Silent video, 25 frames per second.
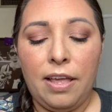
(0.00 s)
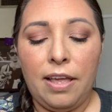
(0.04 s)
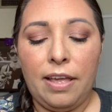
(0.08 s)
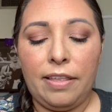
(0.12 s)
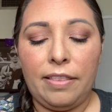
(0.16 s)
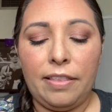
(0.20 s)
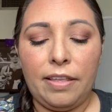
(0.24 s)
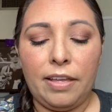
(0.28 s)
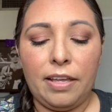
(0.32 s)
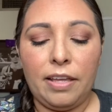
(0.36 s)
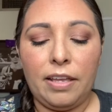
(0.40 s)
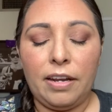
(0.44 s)

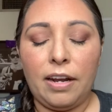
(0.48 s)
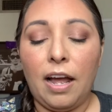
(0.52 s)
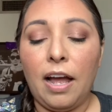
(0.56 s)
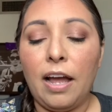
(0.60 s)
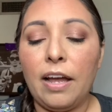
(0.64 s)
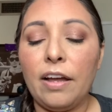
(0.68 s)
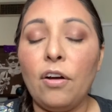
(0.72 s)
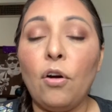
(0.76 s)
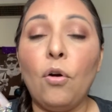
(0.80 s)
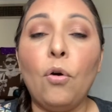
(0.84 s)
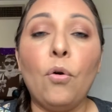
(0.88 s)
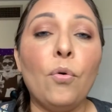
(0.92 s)
And then
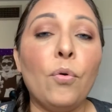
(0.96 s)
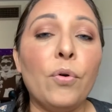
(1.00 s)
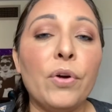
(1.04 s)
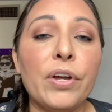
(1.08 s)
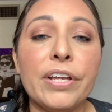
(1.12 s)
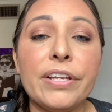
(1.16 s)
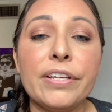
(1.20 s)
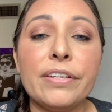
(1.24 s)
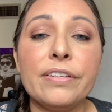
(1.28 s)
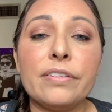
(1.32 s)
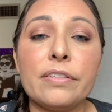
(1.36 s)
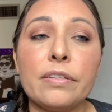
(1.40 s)
I
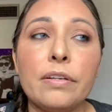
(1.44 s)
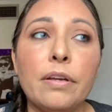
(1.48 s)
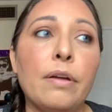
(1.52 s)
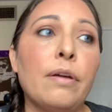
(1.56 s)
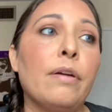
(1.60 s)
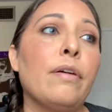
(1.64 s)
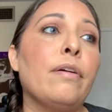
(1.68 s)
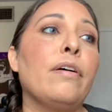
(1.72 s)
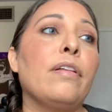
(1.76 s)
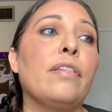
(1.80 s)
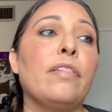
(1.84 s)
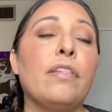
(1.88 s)
always
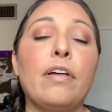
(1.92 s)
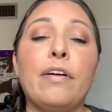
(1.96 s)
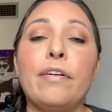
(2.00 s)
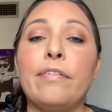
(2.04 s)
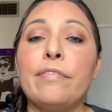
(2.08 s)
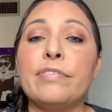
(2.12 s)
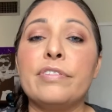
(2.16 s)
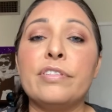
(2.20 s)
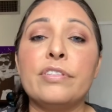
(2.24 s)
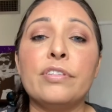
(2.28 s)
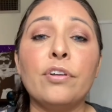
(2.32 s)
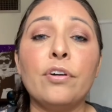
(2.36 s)

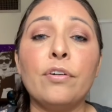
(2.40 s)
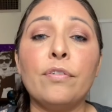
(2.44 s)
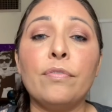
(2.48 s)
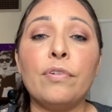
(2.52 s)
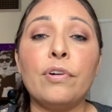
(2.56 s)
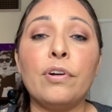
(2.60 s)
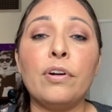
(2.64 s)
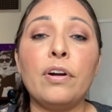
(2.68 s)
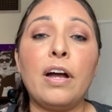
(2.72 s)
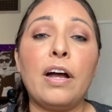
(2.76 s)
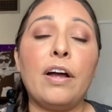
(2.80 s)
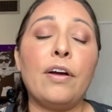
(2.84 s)
love
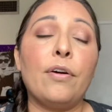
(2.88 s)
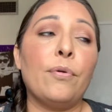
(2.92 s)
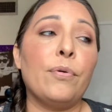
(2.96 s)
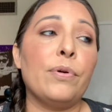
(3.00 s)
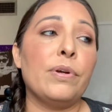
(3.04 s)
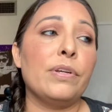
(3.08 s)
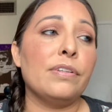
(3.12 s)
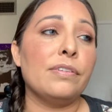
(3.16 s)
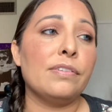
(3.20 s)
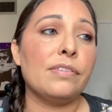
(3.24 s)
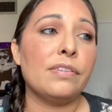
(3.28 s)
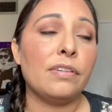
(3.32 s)
silver. I
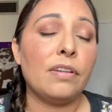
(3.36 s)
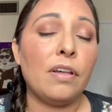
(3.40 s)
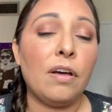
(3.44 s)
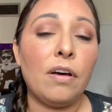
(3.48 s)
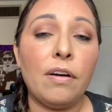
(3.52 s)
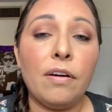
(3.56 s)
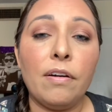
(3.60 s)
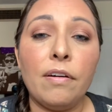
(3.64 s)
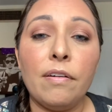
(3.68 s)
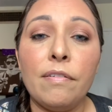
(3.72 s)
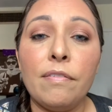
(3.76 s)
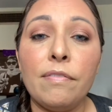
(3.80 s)
always
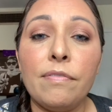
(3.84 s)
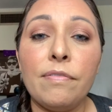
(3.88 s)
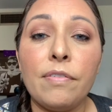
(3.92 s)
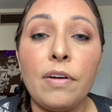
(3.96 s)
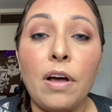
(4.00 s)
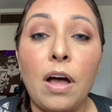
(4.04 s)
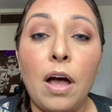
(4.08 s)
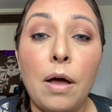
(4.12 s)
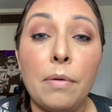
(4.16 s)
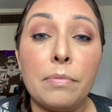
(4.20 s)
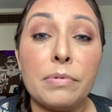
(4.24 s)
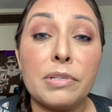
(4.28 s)
love
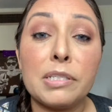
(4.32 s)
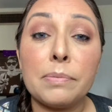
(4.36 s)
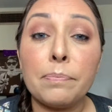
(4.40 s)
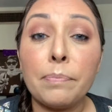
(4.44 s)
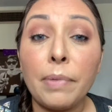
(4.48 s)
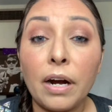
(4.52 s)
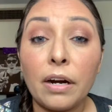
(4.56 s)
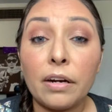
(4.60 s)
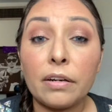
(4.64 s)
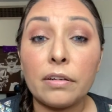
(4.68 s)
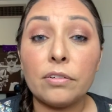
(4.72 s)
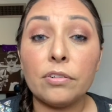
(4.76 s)

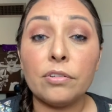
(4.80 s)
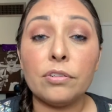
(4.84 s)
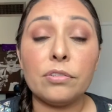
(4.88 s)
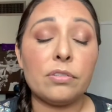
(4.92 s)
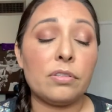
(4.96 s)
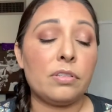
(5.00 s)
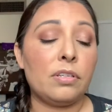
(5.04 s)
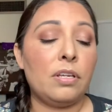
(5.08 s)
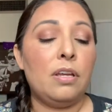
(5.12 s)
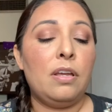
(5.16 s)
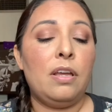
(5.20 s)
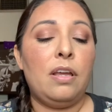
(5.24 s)

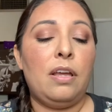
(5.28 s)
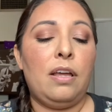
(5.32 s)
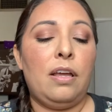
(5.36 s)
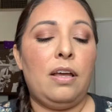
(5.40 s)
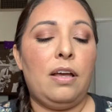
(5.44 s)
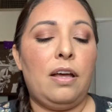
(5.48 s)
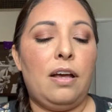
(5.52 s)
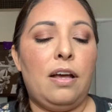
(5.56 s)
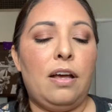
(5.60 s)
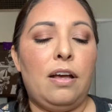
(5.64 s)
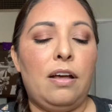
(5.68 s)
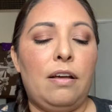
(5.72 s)
sparkles.
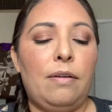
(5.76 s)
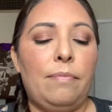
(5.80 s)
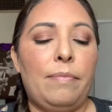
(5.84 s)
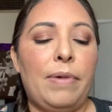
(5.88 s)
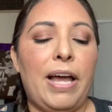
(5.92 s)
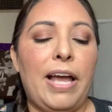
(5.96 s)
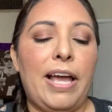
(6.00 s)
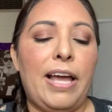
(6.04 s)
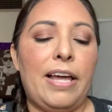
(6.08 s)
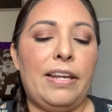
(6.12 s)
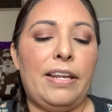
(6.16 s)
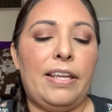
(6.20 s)

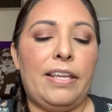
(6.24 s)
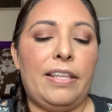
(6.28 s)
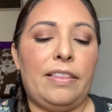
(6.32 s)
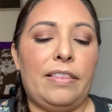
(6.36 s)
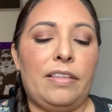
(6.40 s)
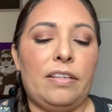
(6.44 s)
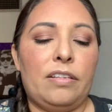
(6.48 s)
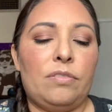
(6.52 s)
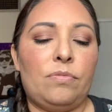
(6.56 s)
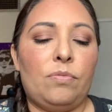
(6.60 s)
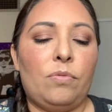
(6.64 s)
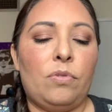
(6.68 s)
I had to get
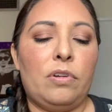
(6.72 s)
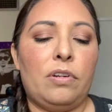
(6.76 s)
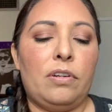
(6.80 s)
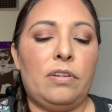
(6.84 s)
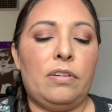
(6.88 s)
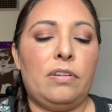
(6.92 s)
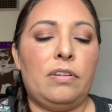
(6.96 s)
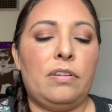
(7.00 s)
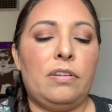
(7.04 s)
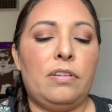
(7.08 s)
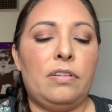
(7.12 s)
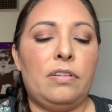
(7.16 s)
this one.